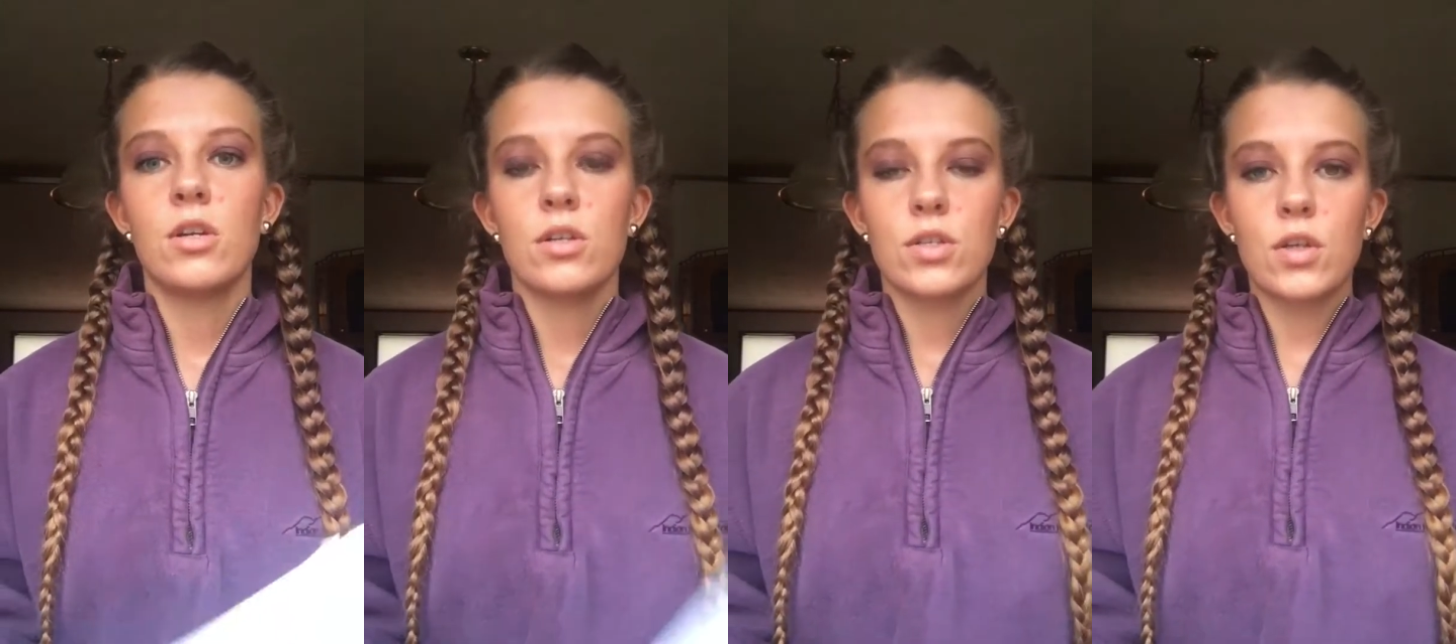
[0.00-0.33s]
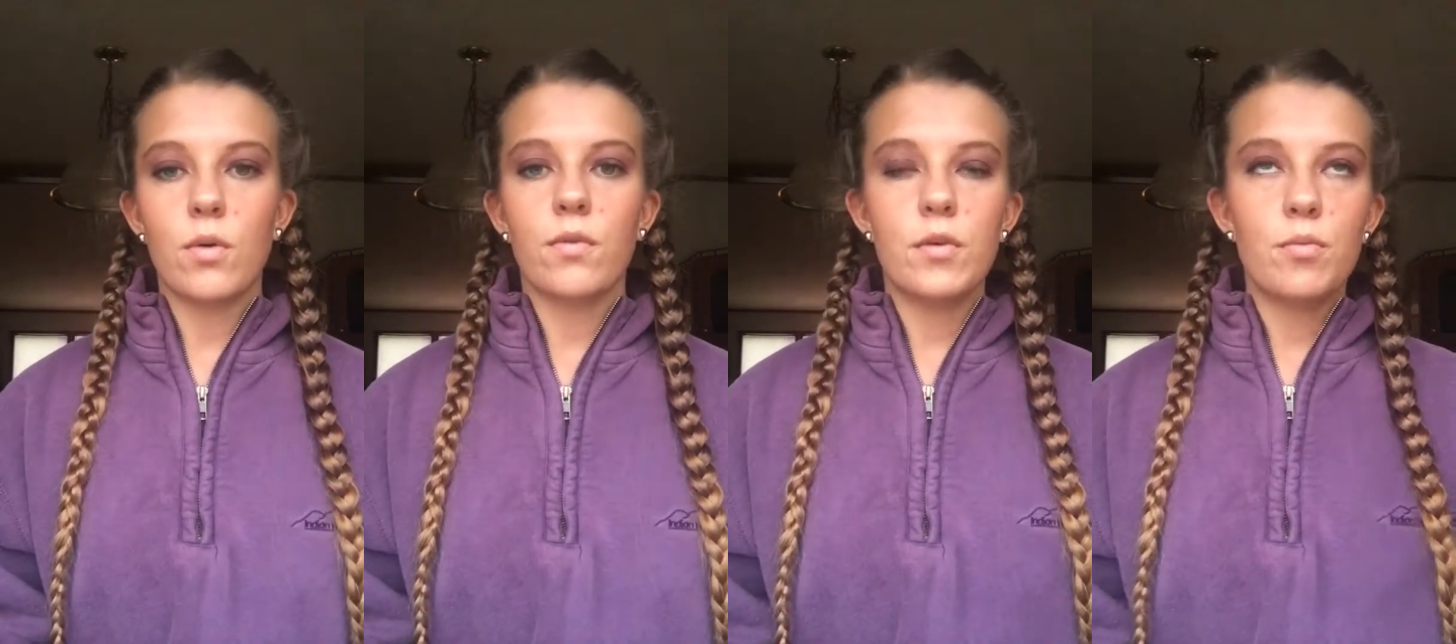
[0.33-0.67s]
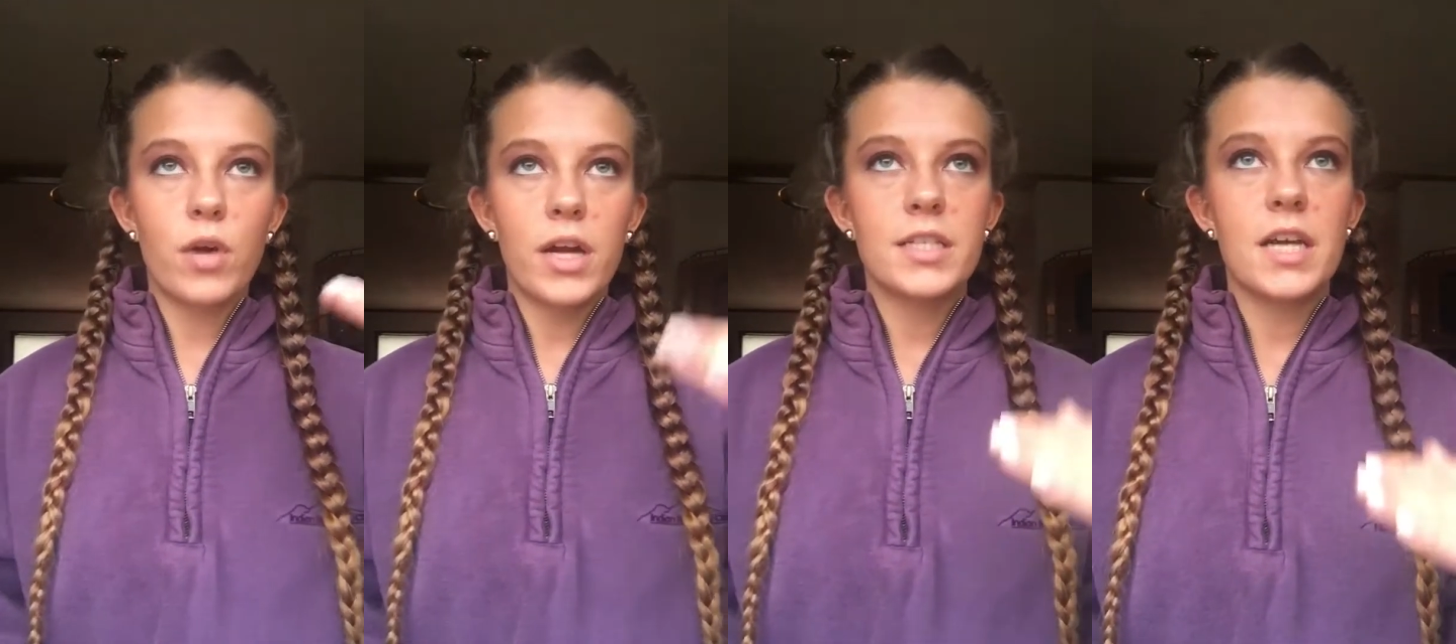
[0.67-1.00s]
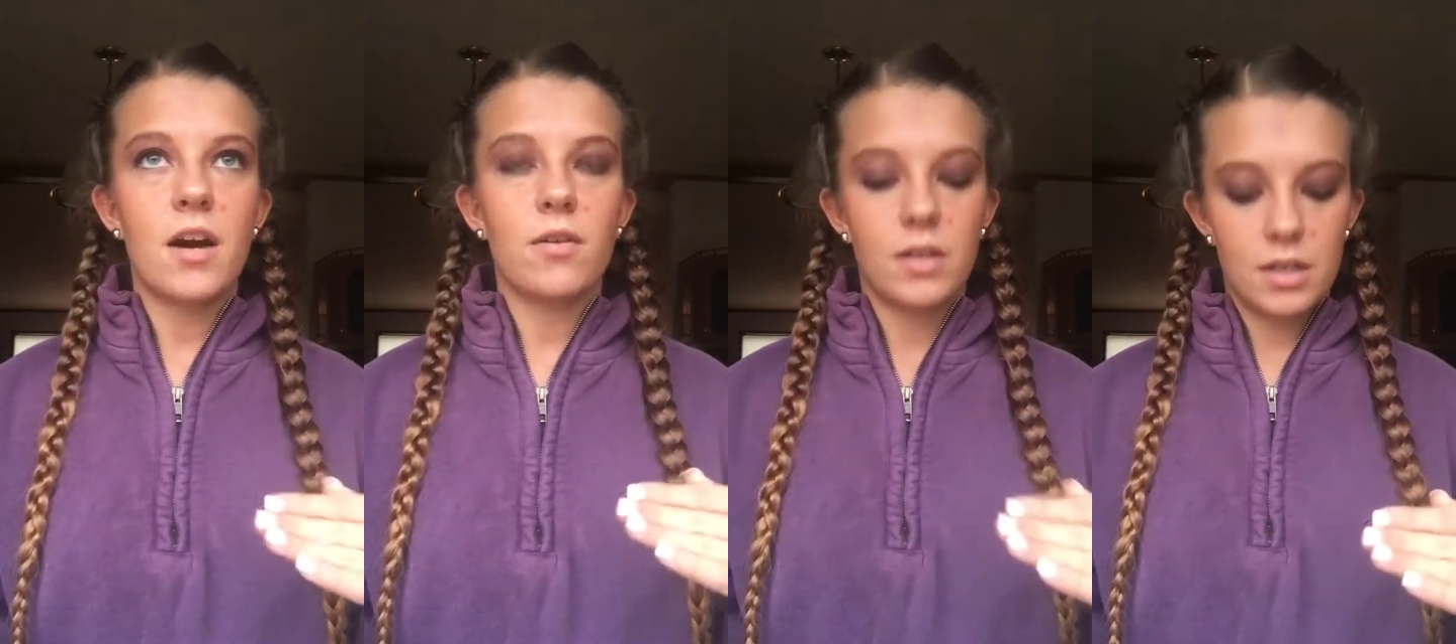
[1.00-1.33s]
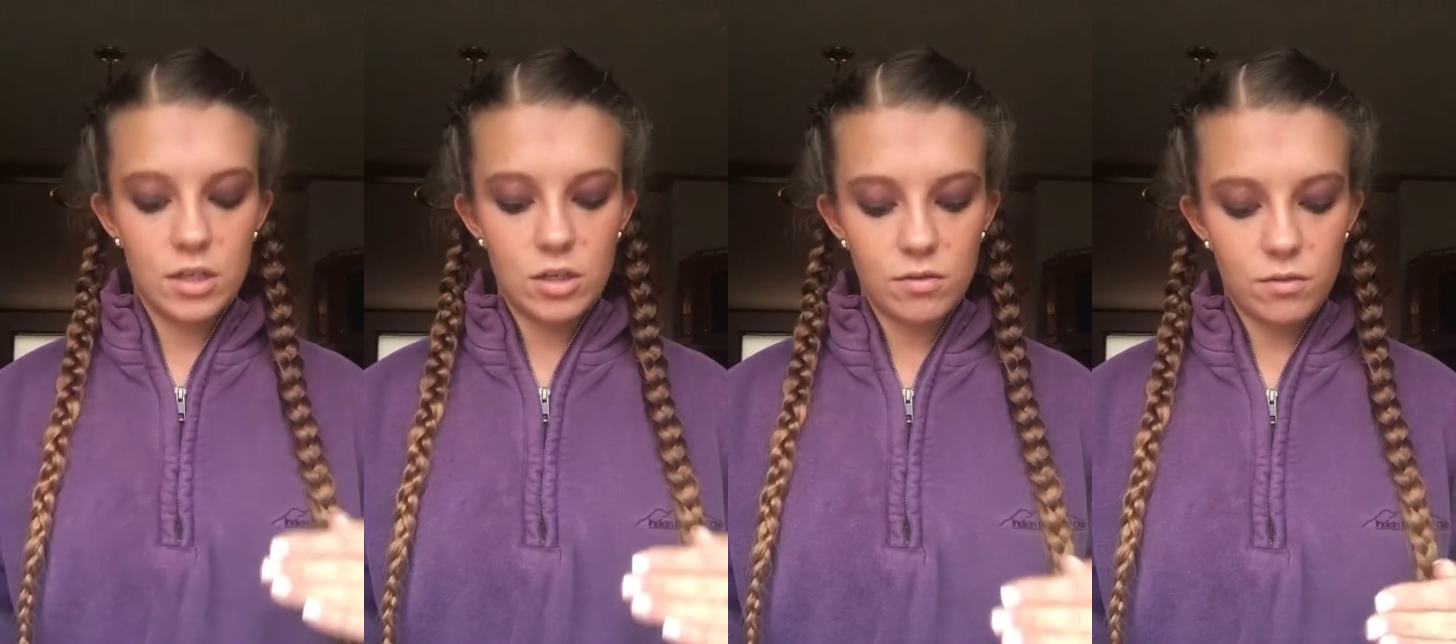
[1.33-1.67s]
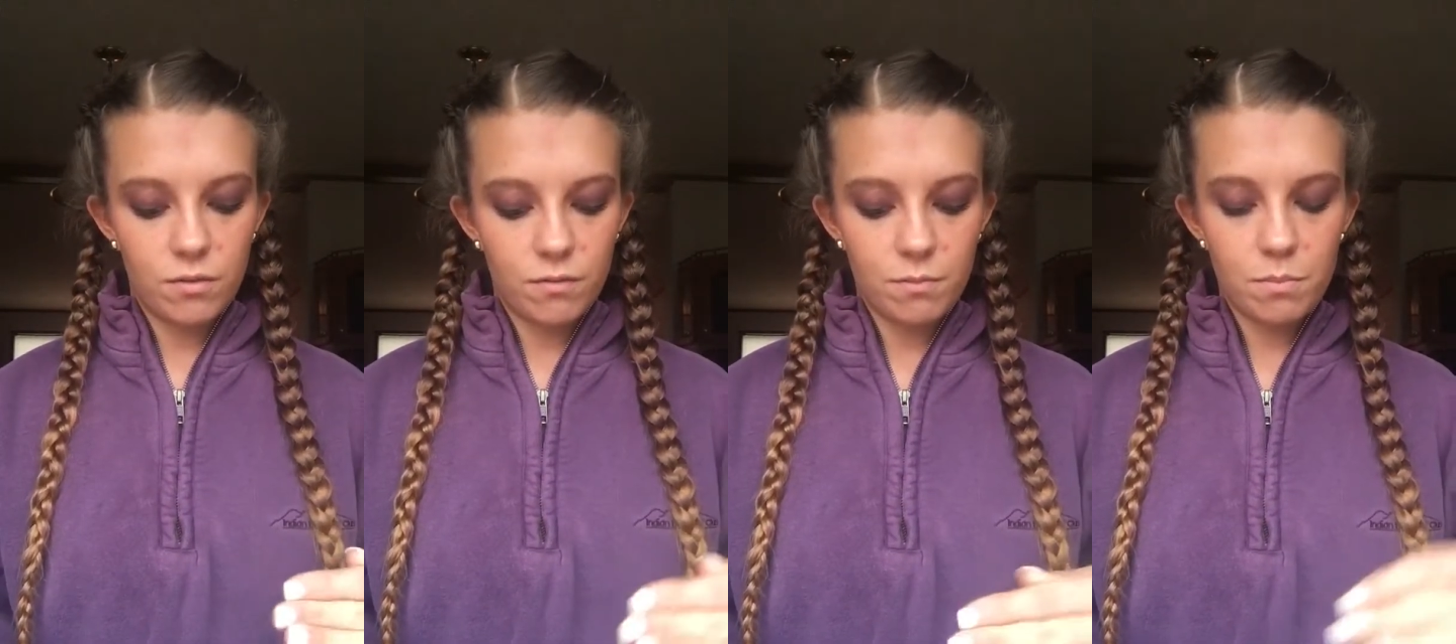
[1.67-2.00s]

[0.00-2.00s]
So if you break down and you